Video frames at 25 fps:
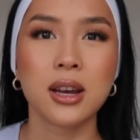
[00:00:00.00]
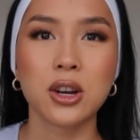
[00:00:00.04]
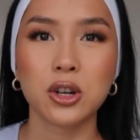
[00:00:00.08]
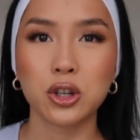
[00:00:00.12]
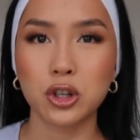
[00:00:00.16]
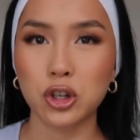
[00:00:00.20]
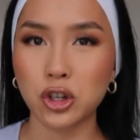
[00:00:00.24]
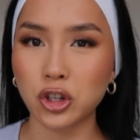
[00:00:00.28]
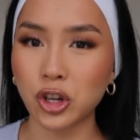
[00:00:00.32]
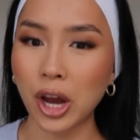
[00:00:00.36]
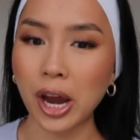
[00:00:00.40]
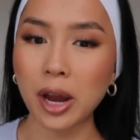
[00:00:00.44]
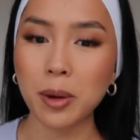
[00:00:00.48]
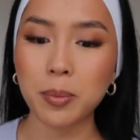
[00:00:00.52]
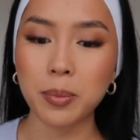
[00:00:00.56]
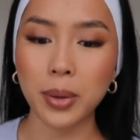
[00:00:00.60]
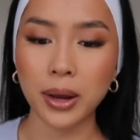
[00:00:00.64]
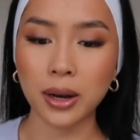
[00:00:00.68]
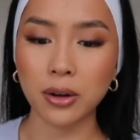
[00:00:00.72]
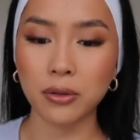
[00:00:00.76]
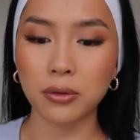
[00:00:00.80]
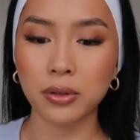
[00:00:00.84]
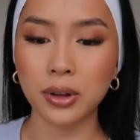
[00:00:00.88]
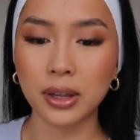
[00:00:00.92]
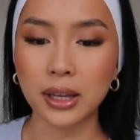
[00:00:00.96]
shape
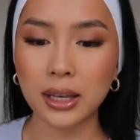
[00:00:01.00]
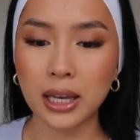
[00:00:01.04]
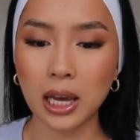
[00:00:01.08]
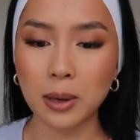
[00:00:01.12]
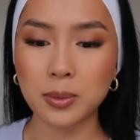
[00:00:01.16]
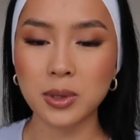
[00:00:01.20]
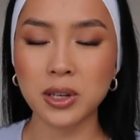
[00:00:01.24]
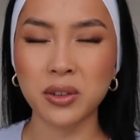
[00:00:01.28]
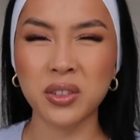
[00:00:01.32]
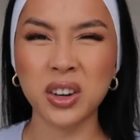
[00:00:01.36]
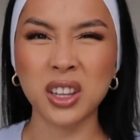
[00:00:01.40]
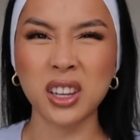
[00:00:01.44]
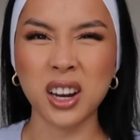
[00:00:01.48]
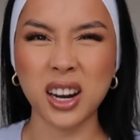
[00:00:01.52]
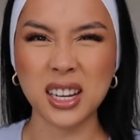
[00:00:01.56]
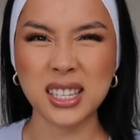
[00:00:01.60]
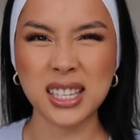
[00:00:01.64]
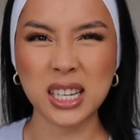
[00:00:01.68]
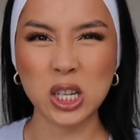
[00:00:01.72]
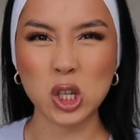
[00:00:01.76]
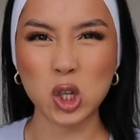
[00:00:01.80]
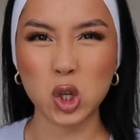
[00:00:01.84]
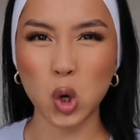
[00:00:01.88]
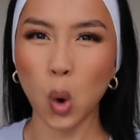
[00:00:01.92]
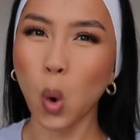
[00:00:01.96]
and it really keeps everything nice
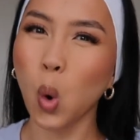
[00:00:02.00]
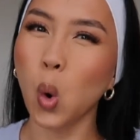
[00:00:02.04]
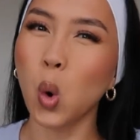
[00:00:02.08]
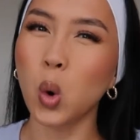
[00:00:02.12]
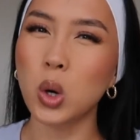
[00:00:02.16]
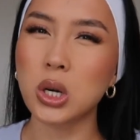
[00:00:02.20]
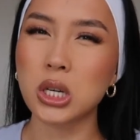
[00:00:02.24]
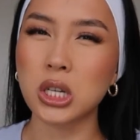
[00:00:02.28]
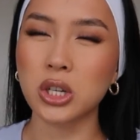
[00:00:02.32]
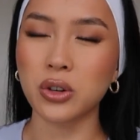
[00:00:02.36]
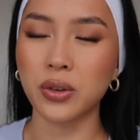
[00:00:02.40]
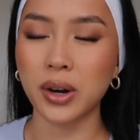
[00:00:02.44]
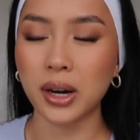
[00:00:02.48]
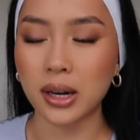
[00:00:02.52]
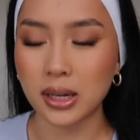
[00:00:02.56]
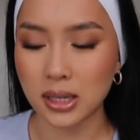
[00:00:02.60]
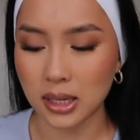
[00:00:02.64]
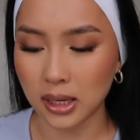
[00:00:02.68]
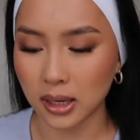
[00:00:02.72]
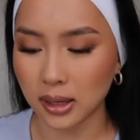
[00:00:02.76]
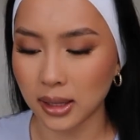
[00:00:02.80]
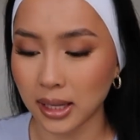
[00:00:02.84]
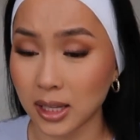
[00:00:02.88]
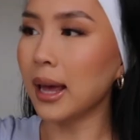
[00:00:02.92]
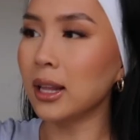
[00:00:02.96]
and taut around
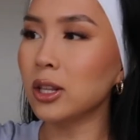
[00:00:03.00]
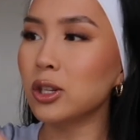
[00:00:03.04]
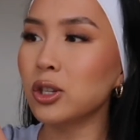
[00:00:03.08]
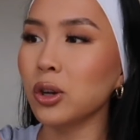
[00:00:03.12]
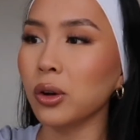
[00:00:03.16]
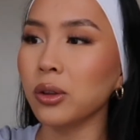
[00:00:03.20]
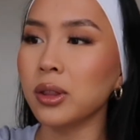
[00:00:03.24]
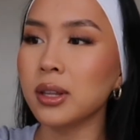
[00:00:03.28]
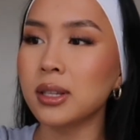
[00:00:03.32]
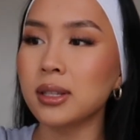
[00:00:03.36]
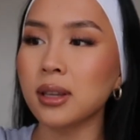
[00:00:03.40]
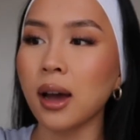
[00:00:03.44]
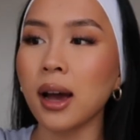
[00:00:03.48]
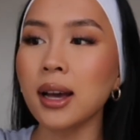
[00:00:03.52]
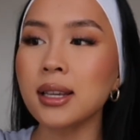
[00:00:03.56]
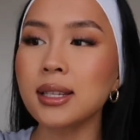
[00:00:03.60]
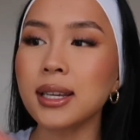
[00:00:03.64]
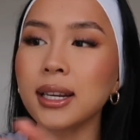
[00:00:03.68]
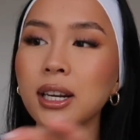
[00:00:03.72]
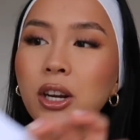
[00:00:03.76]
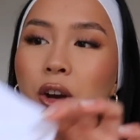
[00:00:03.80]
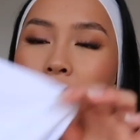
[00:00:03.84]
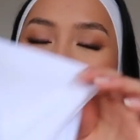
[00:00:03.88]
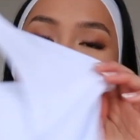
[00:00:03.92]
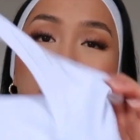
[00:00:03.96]
here and so the size
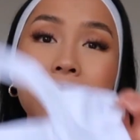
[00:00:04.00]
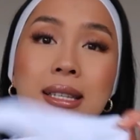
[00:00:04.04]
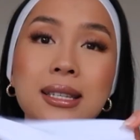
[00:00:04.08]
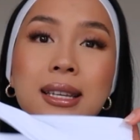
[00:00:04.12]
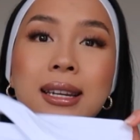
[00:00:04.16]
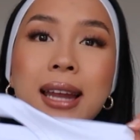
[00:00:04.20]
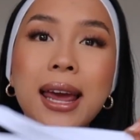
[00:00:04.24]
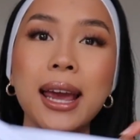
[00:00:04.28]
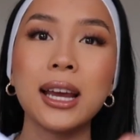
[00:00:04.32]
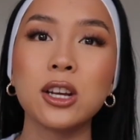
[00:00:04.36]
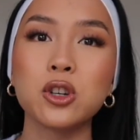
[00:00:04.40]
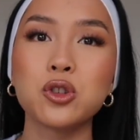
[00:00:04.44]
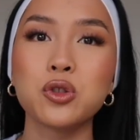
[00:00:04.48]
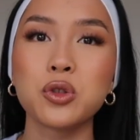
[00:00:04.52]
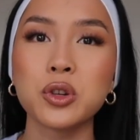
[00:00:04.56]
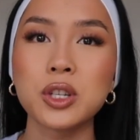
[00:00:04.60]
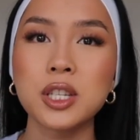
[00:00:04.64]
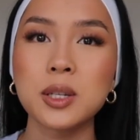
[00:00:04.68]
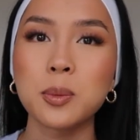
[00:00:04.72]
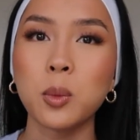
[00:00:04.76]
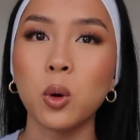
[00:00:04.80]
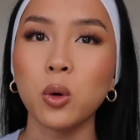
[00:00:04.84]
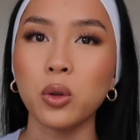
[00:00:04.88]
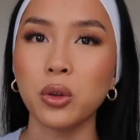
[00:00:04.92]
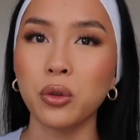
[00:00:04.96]
that i got is an extra
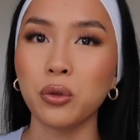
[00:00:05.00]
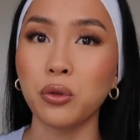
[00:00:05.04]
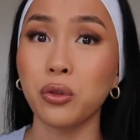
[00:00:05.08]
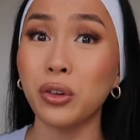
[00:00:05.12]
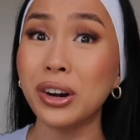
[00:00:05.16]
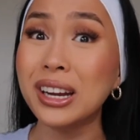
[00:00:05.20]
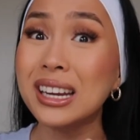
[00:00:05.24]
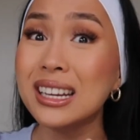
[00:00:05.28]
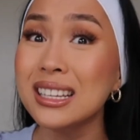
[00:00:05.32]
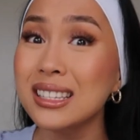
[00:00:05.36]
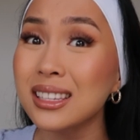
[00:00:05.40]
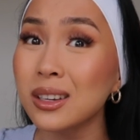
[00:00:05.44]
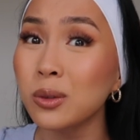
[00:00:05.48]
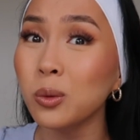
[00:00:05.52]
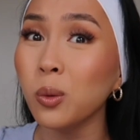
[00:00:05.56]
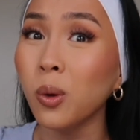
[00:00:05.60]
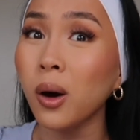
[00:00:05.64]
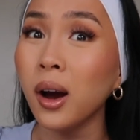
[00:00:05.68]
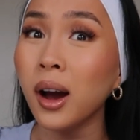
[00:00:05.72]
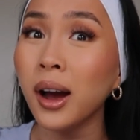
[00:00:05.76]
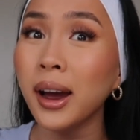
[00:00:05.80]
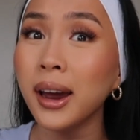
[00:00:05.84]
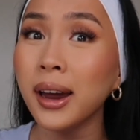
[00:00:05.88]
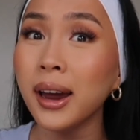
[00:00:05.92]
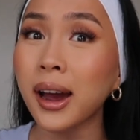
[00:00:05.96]
small the reason
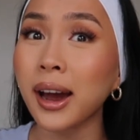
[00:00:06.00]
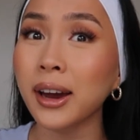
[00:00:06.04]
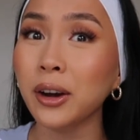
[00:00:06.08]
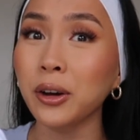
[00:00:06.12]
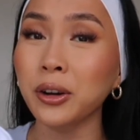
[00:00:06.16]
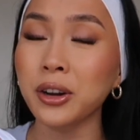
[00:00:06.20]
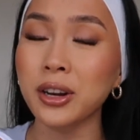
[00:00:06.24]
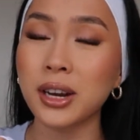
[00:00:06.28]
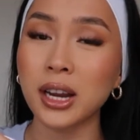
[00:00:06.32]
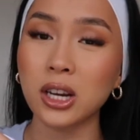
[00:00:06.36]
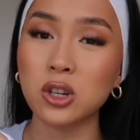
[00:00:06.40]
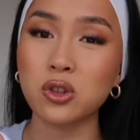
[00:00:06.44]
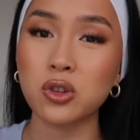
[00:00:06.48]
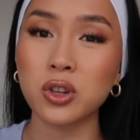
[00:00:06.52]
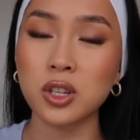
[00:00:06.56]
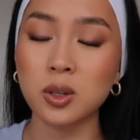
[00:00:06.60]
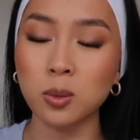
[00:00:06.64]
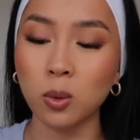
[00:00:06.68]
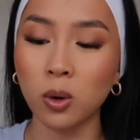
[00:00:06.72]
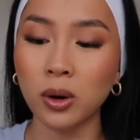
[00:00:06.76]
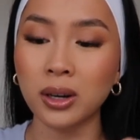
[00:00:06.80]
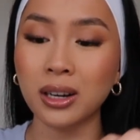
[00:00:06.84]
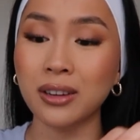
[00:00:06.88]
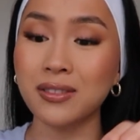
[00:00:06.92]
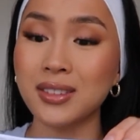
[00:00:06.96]
why i got an extra
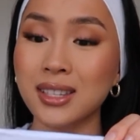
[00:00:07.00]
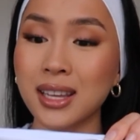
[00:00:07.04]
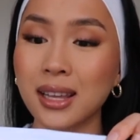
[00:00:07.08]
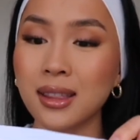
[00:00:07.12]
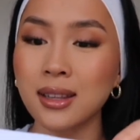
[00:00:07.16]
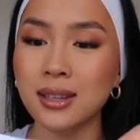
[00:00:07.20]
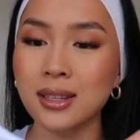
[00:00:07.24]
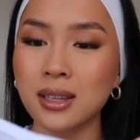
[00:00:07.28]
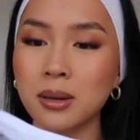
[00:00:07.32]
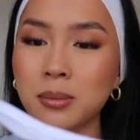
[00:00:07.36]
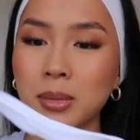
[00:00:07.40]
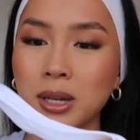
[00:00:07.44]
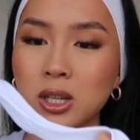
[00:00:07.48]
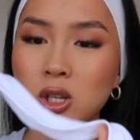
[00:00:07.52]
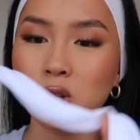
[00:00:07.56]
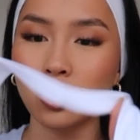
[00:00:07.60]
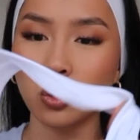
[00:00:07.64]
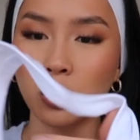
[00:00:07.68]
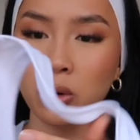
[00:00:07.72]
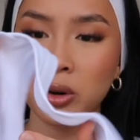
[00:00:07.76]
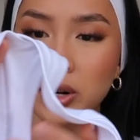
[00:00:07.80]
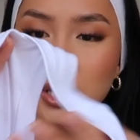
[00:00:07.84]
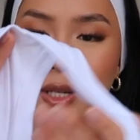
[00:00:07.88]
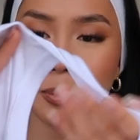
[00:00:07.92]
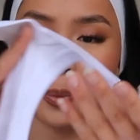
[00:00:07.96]
small and i've said this in my
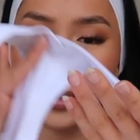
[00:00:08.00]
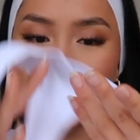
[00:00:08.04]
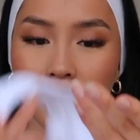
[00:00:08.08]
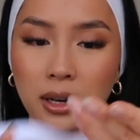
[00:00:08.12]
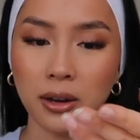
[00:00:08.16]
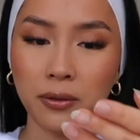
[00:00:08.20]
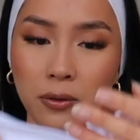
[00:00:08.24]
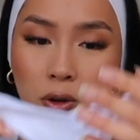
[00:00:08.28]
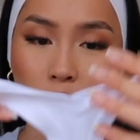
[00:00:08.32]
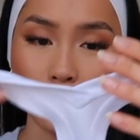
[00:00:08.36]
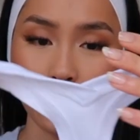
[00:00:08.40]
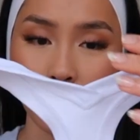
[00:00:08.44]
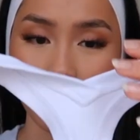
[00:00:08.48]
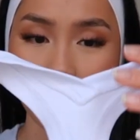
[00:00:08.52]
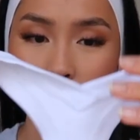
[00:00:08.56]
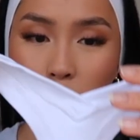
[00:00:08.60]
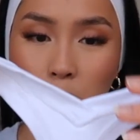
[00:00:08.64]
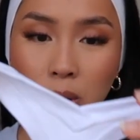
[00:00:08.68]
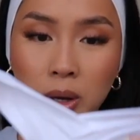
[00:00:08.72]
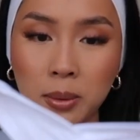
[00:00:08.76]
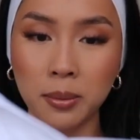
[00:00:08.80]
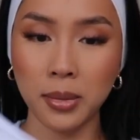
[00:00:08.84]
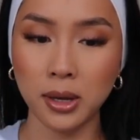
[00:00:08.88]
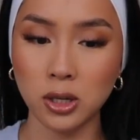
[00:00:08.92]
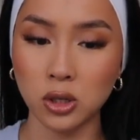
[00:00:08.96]
stories but if you don't
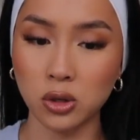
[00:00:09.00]
look at my